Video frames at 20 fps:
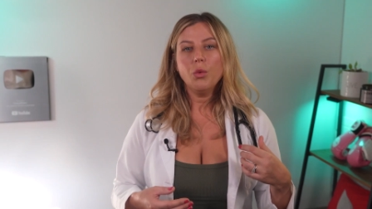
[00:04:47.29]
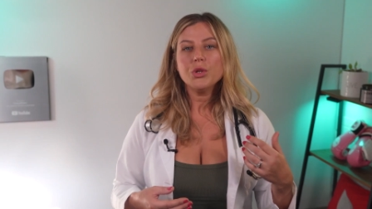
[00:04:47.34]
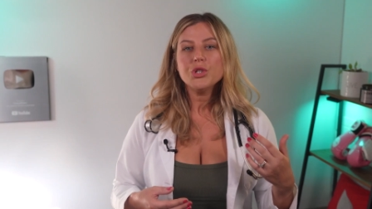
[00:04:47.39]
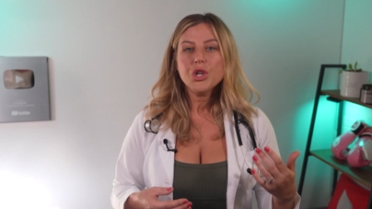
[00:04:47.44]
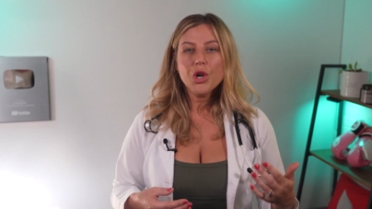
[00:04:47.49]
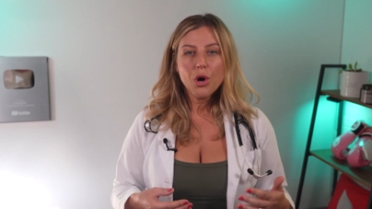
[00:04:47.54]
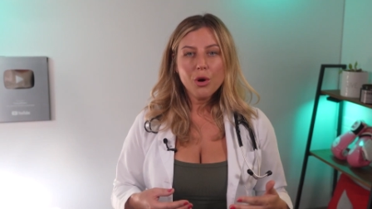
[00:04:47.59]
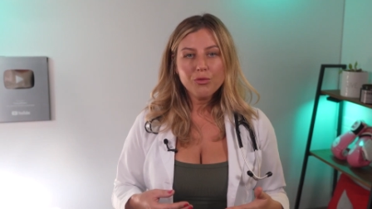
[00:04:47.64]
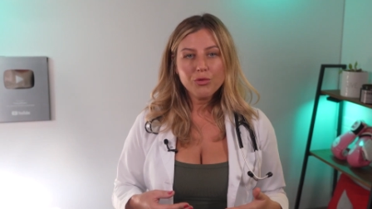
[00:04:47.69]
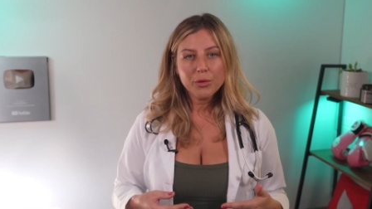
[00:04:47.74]
Once
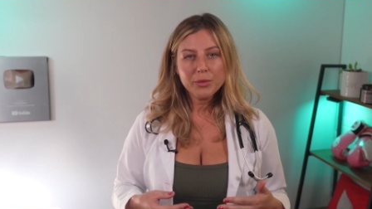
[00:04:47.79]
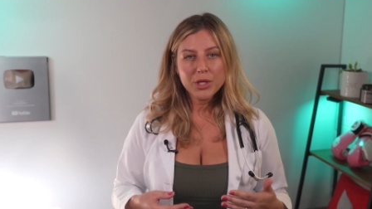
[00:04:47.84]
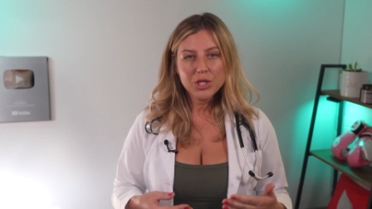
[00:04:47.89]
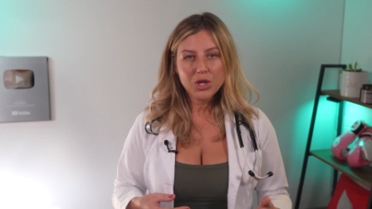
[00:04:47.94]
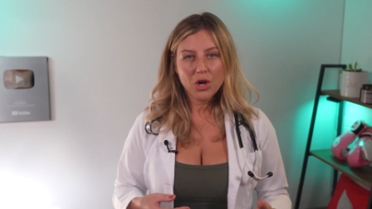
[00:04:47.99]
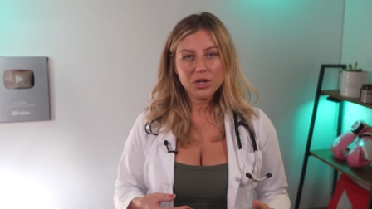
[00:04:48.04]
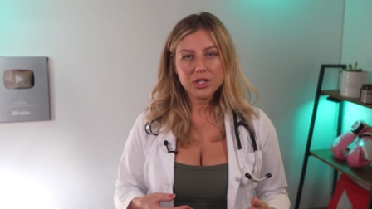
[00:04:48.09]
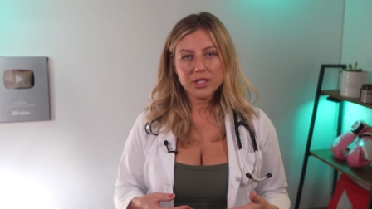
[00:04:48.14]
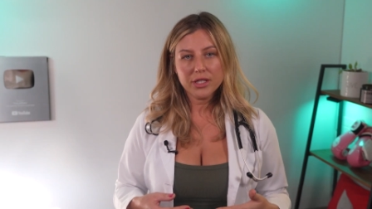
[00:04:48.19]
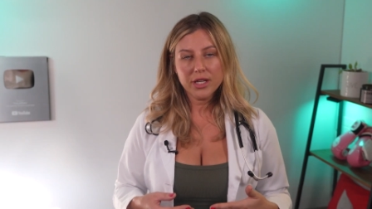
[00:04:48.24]
you're home from the
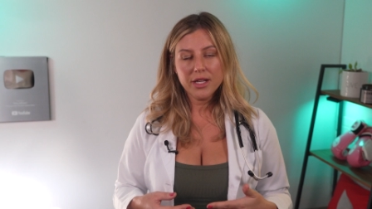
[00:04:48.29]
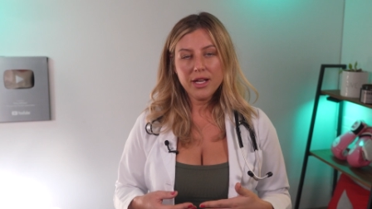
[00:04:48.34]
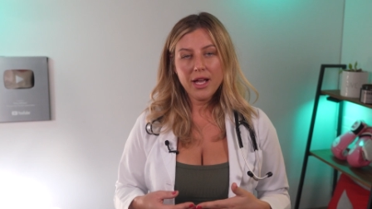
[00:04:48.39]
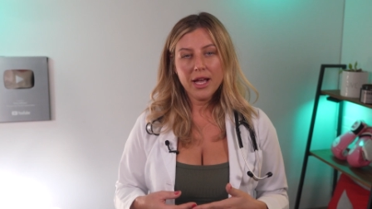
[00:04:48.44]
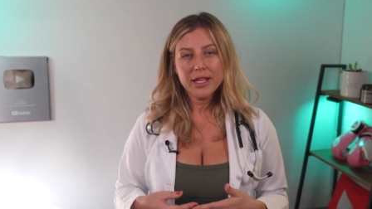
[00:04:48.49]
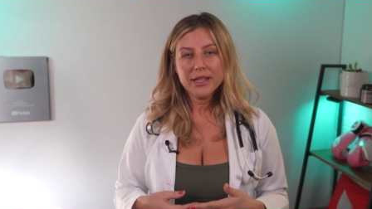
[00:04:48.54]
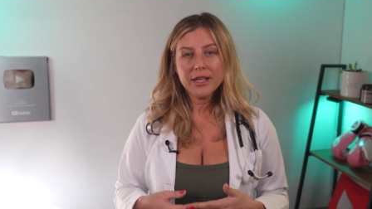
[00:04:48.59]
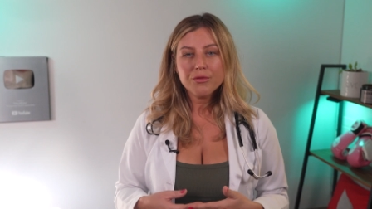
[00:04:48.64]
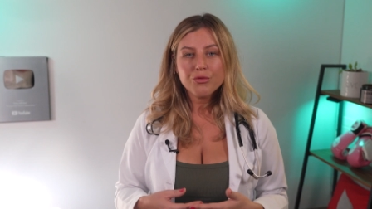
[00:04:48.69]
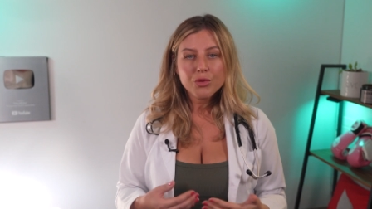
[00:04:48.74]
doctor
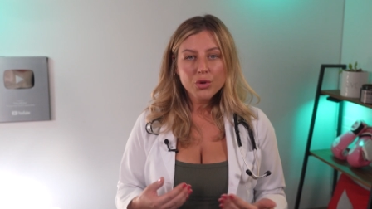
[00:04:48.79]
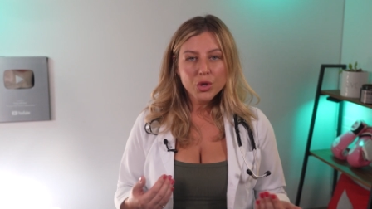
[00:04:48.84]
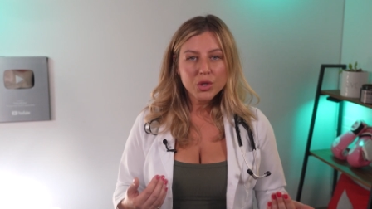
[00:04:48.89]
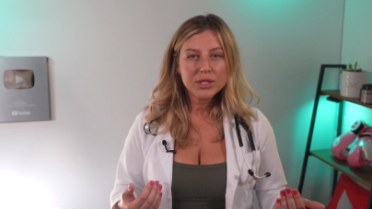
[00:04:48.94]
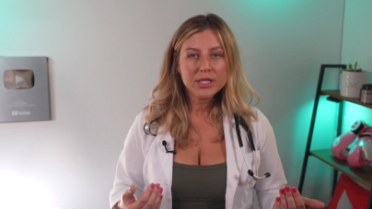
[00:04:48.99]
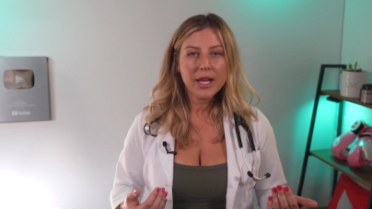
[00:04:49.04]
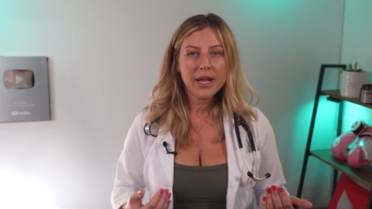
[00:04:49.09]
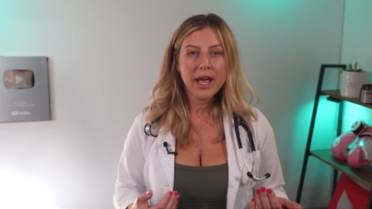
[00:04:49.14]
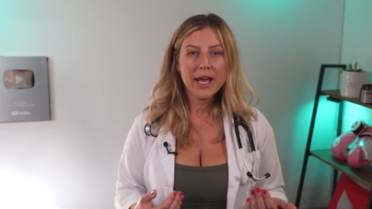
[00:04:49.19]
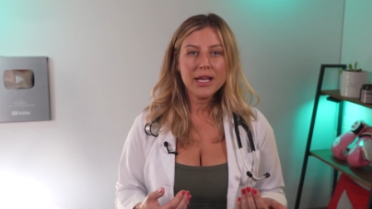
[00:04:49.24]
and they've
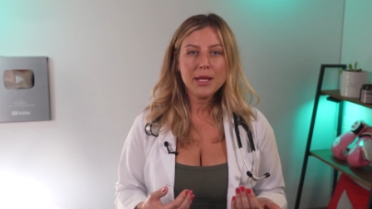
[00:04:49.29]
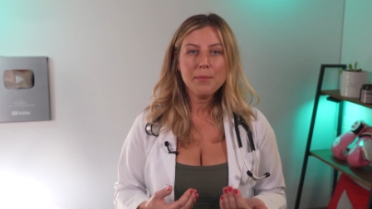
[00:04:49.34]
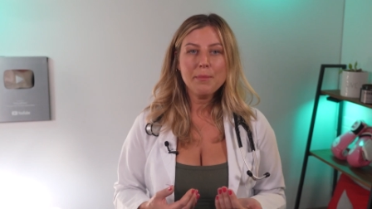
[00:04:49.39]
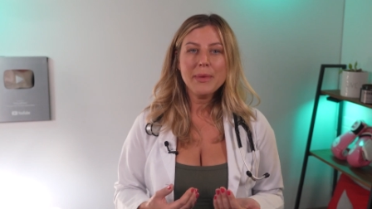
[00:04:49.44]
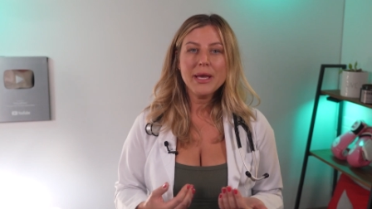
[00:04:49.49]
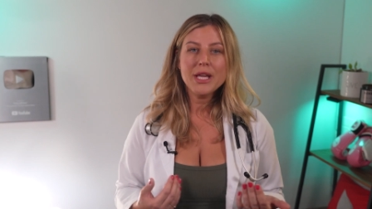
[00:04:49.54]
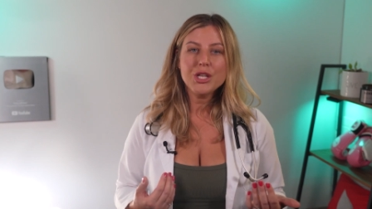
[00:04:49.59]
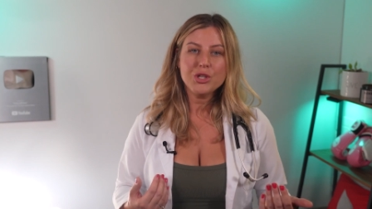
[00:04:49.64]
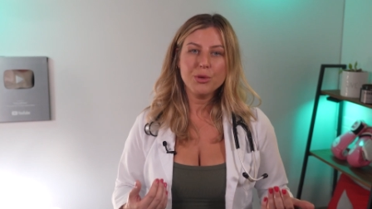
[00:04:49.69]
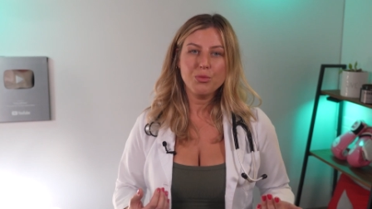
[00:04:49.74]
ruled out any
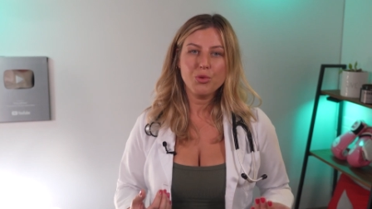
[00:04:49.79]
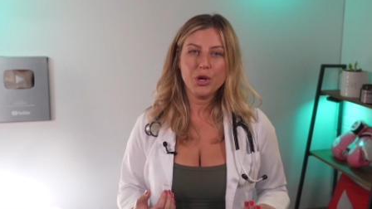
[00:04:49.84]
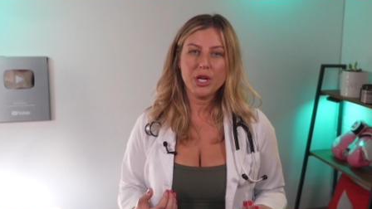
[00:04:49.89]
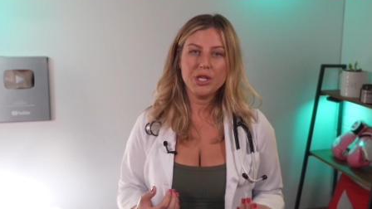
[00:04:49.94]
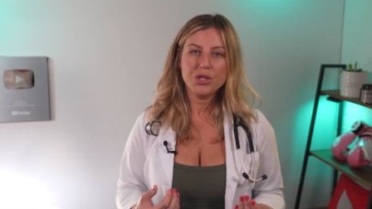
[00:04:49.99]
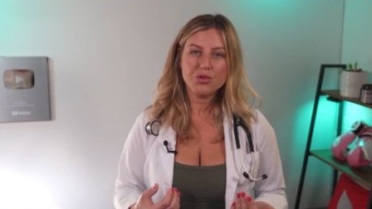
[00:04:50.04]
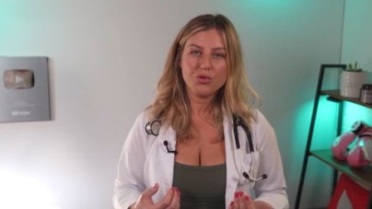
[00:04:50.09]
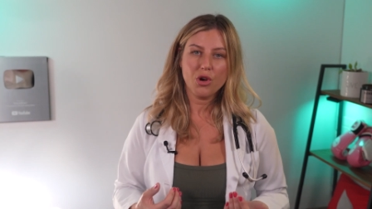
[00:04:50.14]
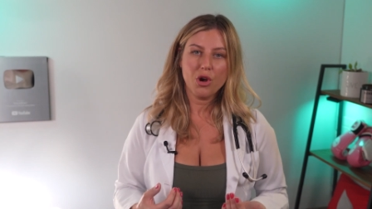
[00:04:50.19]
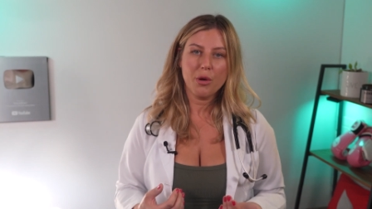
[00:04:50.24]
major
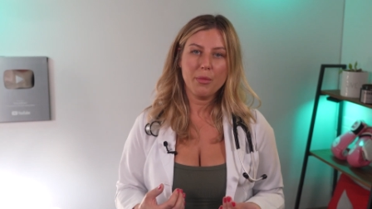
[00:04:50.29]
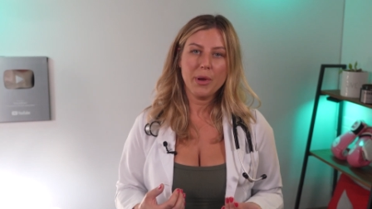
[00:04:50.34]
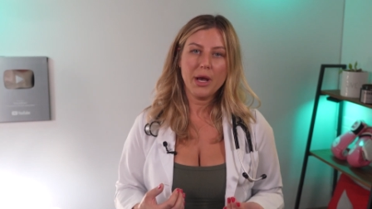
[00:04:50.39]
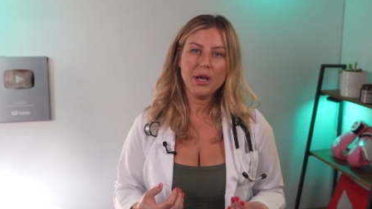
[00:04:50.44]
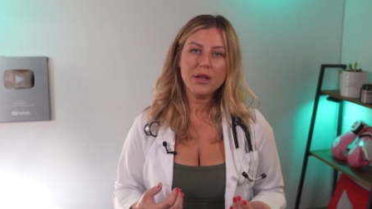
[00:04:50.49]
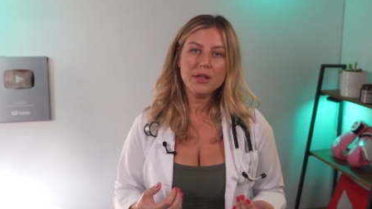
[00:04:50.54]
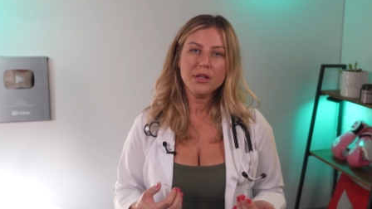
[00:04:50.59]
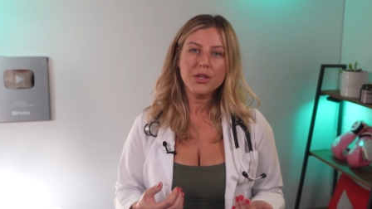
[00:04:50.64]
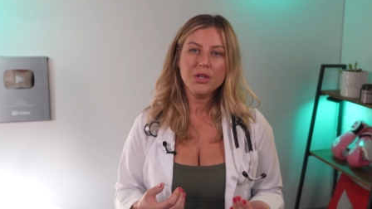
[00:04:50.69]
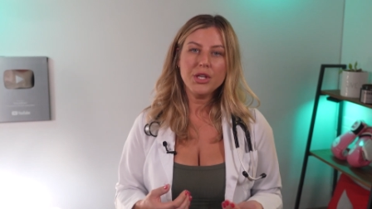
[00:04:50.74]
brain
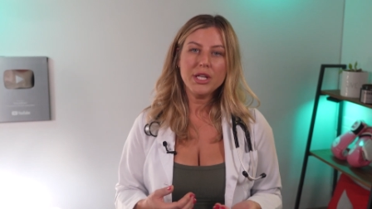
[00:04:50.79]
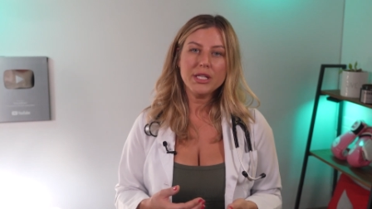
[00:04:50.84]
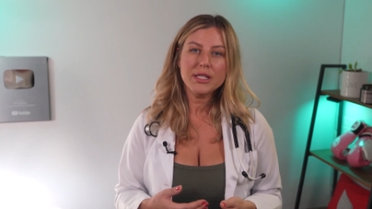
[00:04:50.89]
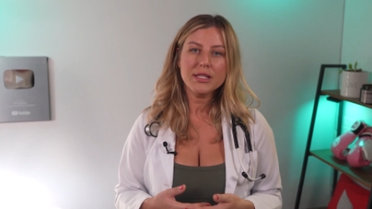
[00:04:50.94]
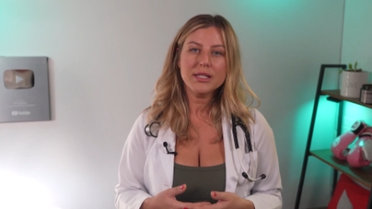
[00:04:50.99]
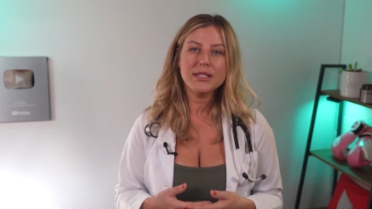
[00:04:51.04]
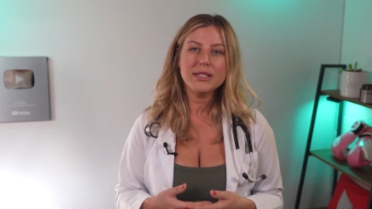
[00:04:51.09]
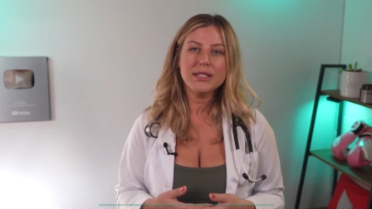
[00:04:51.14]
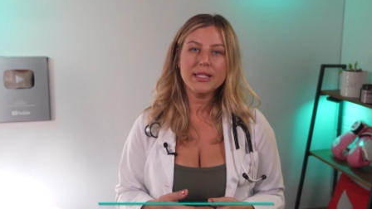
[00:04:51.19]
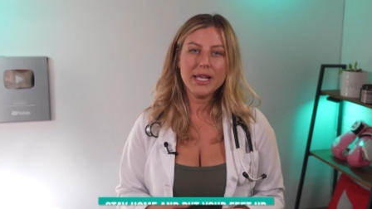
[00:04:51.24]
trauma, you need
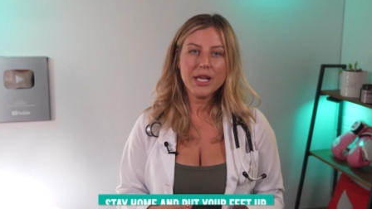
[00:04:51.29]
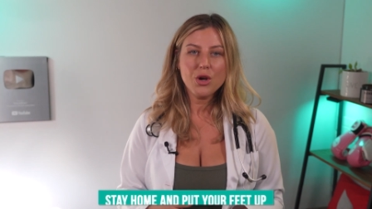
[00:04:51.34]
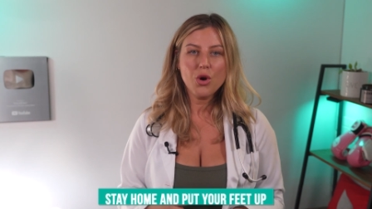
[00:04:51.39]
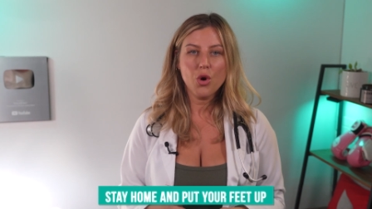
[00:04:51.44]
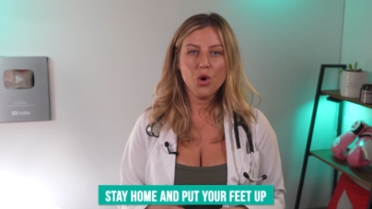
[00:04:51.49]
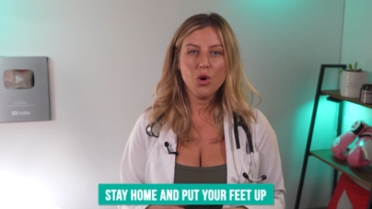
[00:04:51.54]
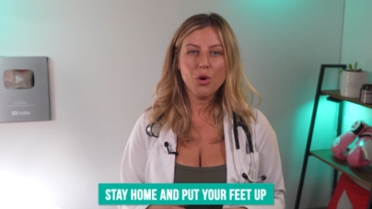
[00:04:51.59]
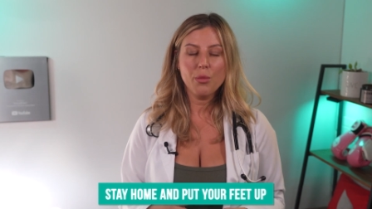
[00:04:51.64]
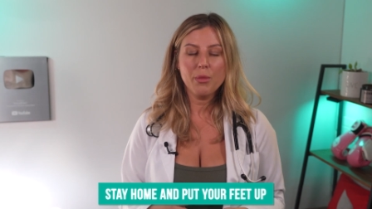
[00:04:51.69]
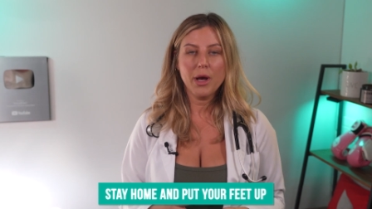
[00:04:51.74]
to stay
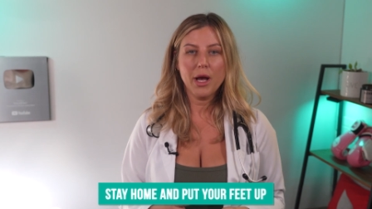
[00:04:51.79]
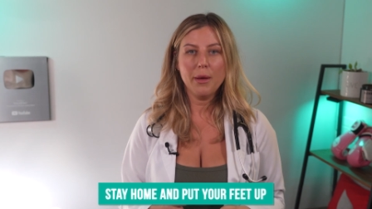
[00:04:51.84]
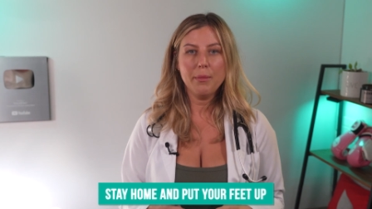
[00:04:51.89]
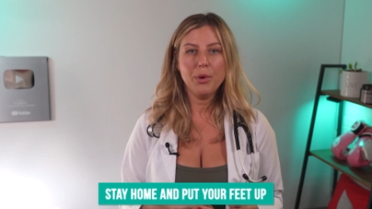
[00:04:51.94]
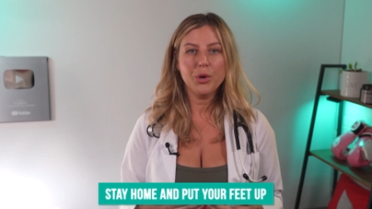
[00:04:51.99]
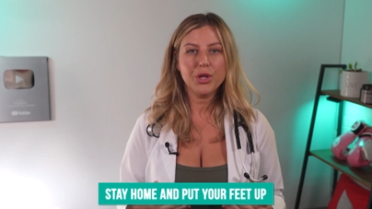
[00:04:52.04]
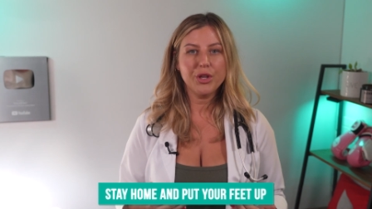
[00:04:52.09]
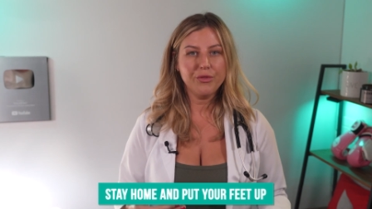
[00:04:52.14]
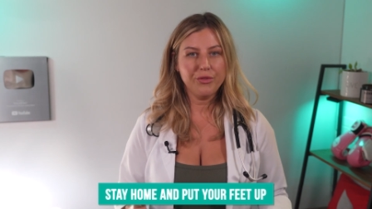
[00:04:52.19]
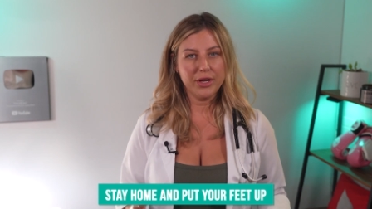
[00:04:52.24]
home and
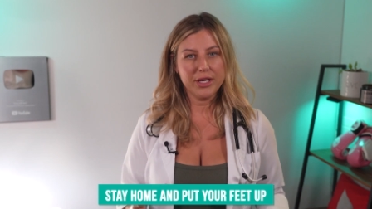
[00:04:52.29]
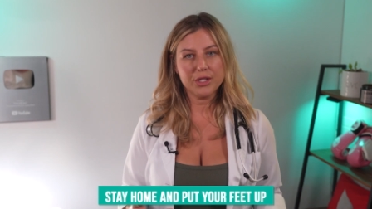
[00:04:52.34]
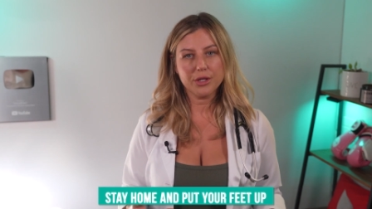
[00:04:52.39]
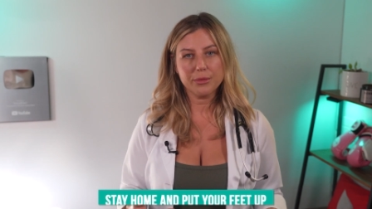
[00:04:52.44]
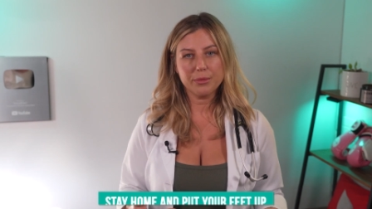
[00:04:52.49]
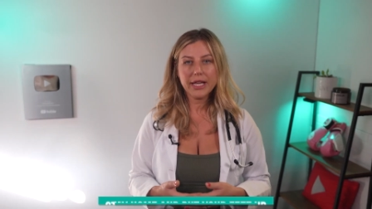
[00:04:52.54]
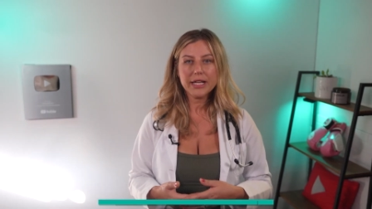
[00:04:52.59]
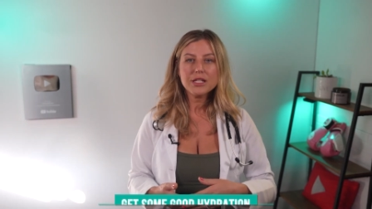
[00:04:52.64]
put your feet up.